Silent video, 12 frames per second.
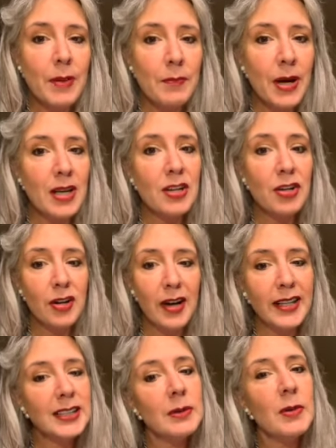But your
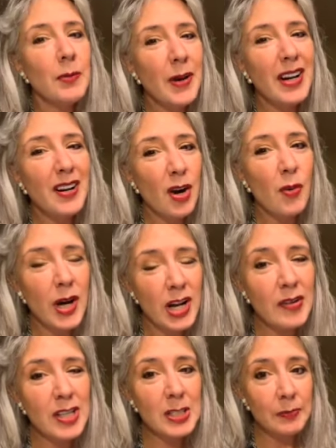customer might not want
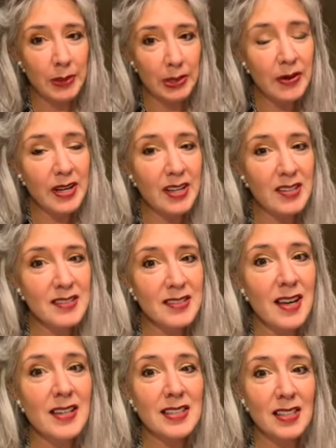to experience
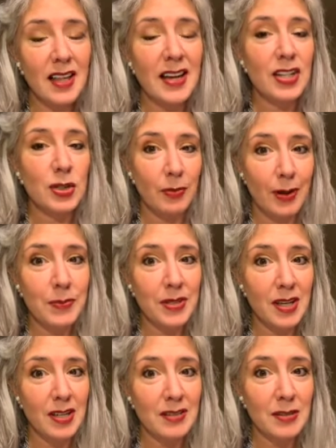sluggish
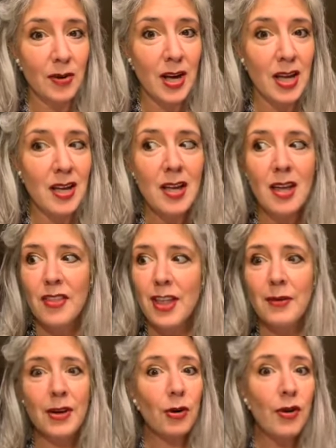websites, okay?
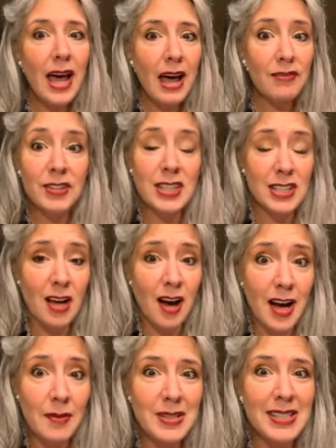They don't have the
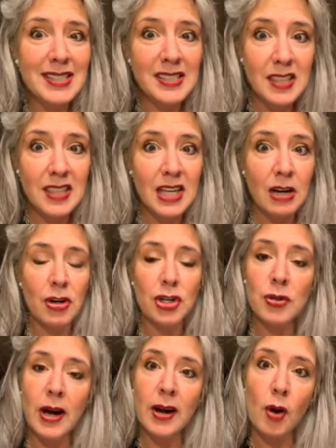time to sit there and
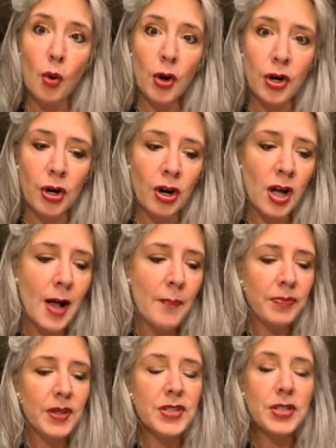try to order.
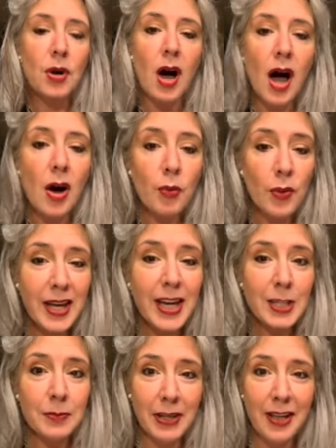So we
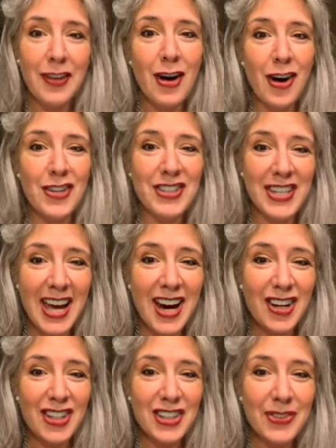get to play the
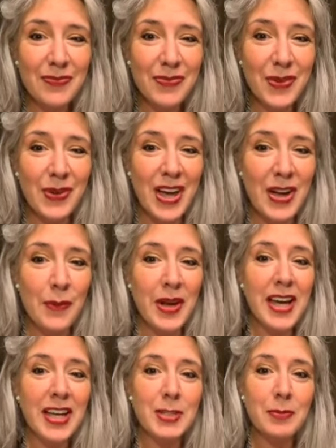concierge. Okay, we
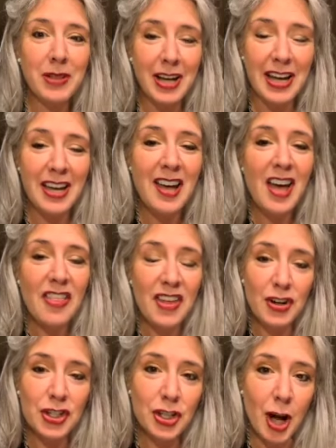get to play
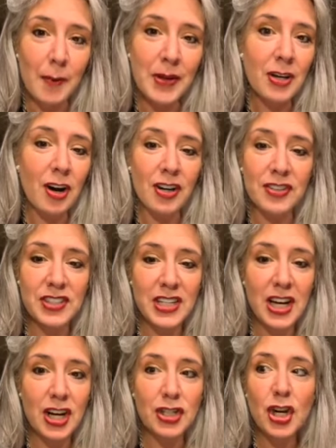their shopping
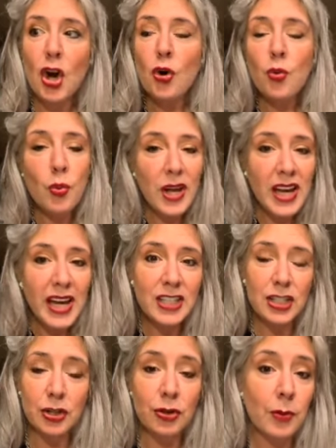concierge. We get
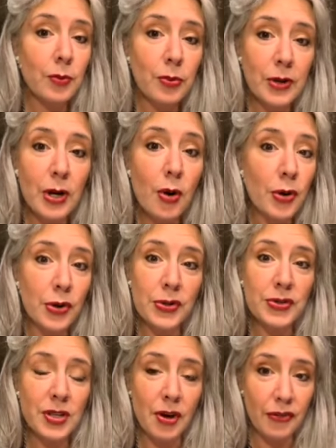to do the
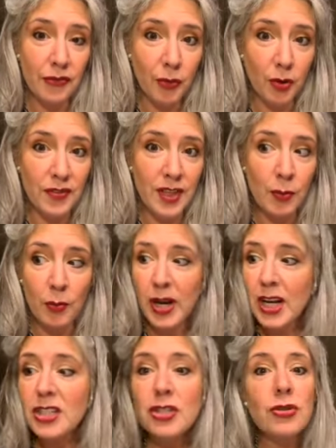pre-orders for them. We
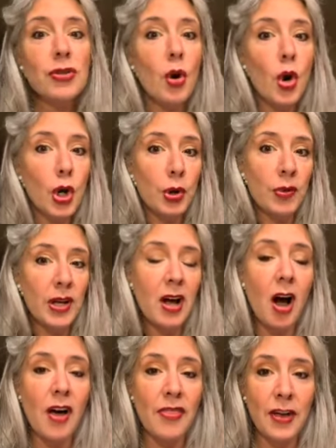get to do the ordering
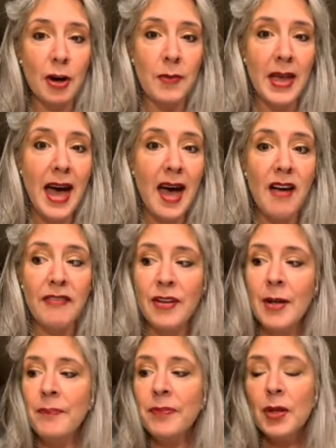on their behalf.
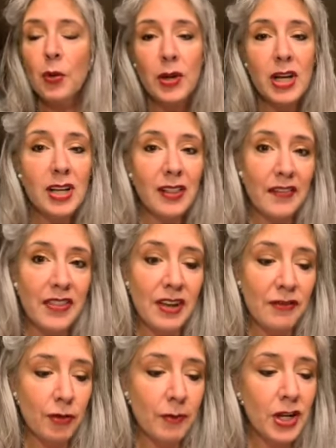We collect the
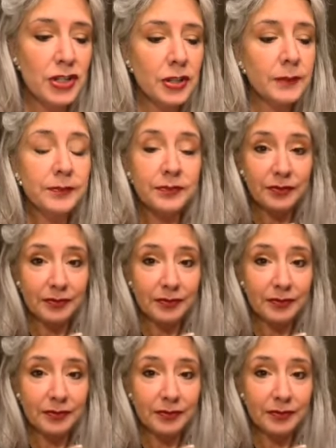information.